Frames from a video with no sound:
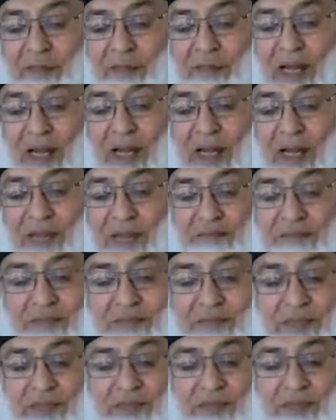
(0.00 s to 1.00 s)
um,
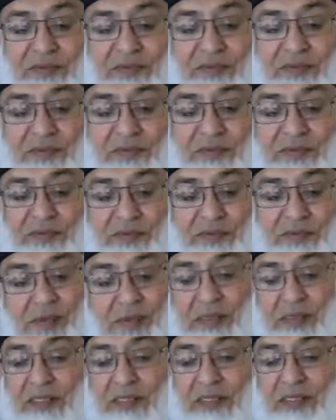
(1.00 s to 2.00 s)

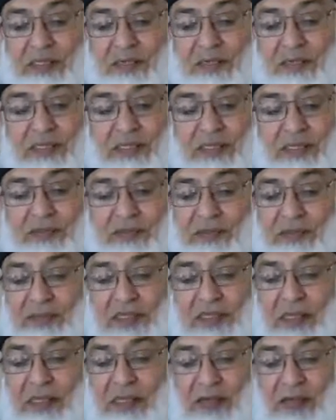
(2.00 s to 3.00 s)
once
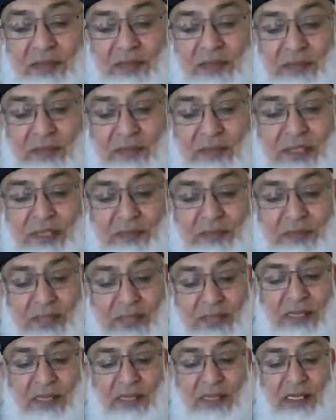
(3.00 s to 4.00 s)
within every 14
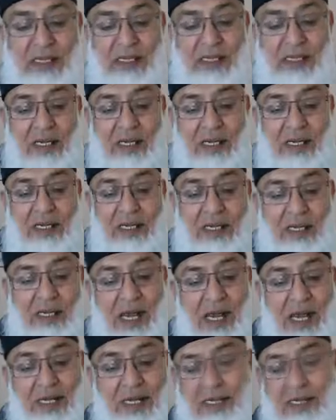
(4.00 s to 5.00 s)
months. In
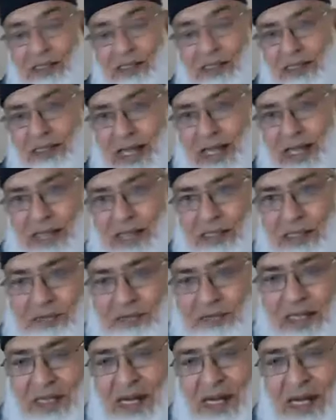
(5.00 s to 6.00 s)
any other case, if
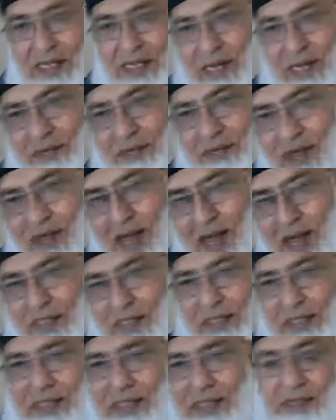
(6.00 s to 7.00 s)
they are not
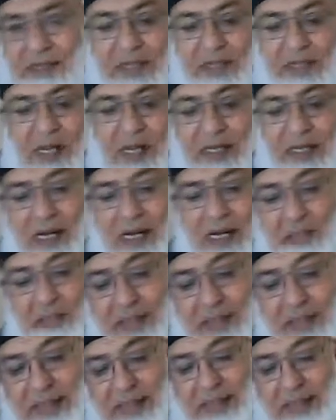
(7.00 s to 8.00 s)
varnished, if they are not
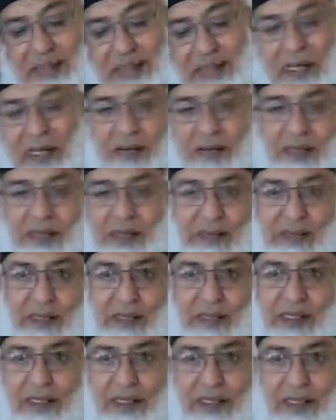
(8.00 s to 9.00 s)
painted, if the
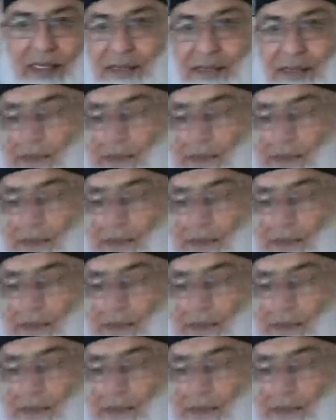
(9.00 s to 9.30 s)
building,